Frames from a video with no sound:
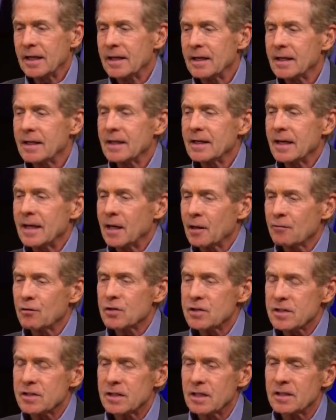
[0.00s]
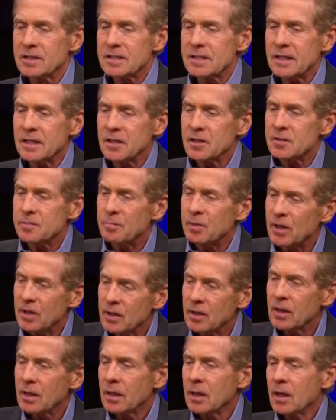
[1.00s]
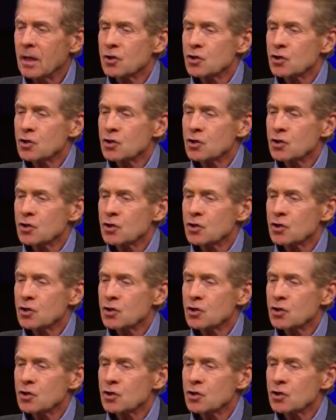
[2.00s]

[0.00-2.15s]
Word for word: and ever since, he has been